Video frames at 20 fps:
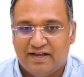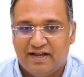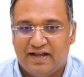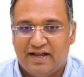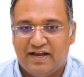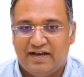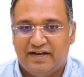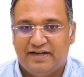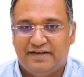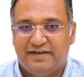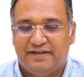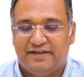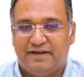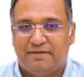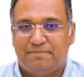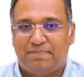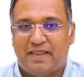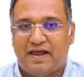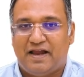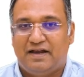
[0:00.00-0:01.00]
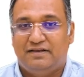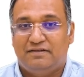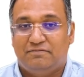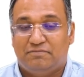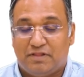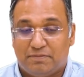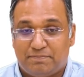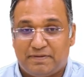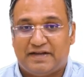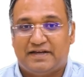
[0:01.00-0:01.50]
and uh, and
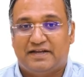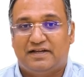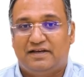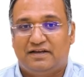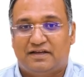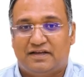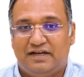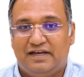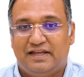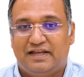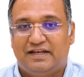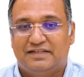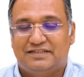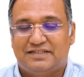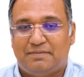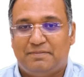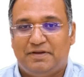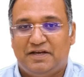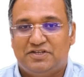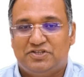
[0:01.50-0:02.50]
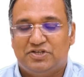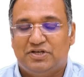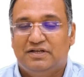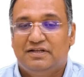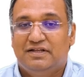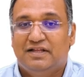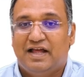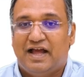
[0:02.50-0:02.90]
the practical clinical examination